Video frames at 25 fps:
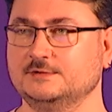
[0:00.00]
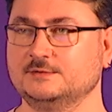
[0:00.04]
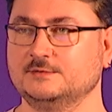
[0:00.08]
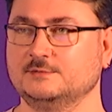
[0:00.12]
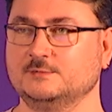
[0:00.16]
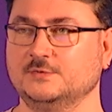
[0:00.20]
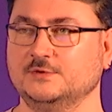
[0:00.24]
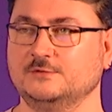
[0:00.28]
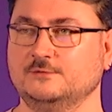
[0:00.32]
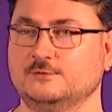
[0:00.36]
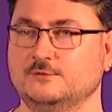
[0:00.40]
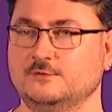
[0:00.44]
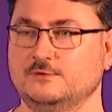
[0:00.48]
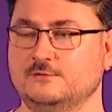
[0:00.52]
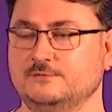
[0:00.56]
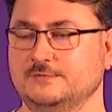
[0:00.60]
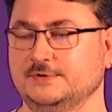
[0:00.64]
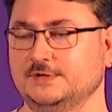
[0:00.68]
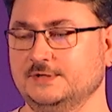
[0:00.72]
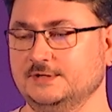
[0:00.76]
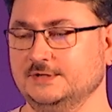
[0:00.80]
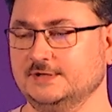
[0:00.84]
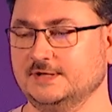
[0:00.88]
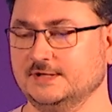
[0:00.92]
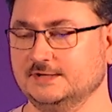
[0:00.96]
before
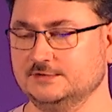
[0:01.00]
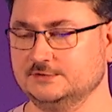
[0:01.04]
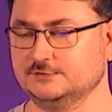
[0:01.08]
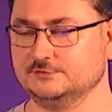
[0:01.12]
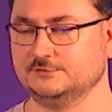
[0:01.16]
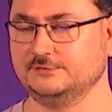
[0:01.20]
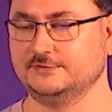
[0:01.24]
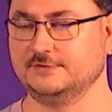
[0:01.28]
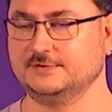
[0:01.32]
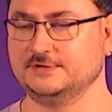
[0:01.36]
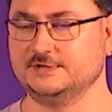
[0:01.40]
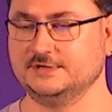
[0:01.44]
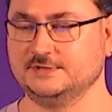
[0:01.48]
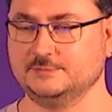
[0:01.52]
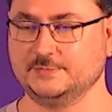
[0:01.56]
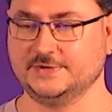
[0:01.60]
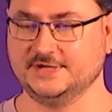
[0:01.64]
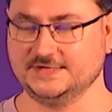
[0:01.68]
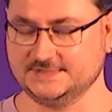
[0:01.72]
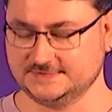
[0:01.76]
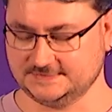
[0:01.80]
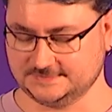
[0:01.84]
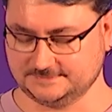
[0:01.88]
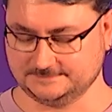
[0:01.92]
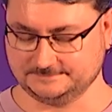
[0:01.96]
we can do the
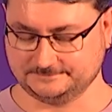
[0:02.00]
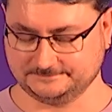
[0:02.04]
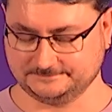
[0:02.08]
rebase.